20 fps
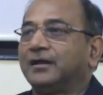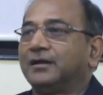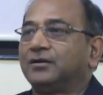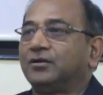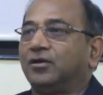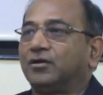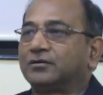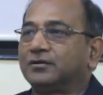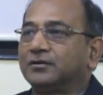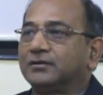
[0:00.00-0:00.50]

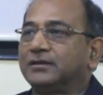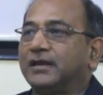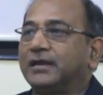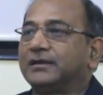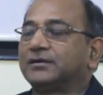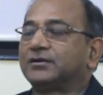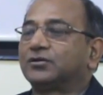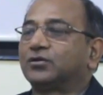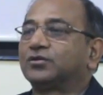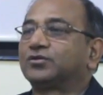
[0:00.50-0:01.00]
Not only
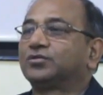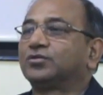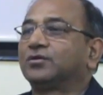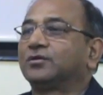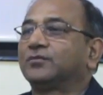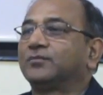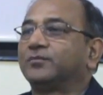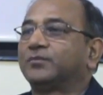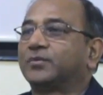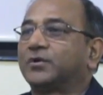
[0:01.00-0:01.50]
that, it
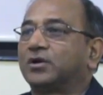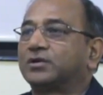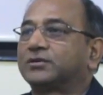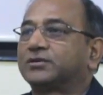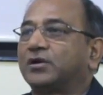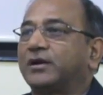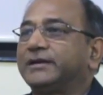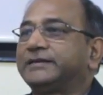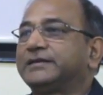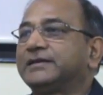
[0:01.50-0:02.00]
also brought
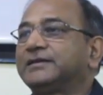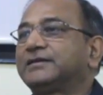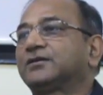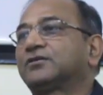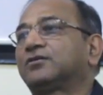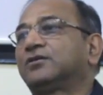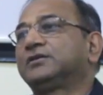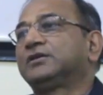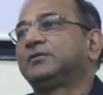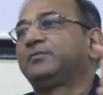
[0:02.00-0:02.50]
science and
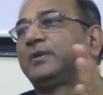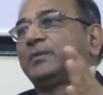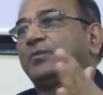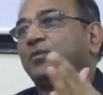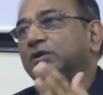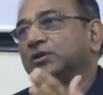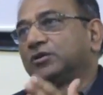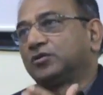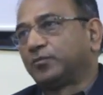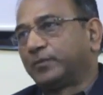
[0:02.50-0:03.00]
technology
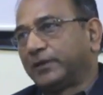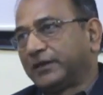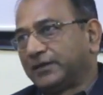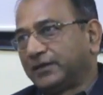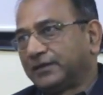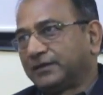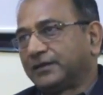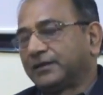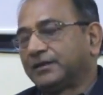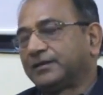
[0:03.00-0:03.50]
people into
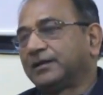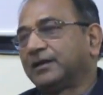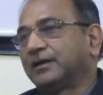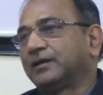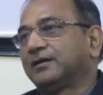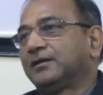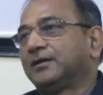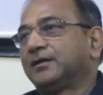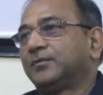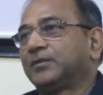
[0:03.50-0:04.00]
patent area,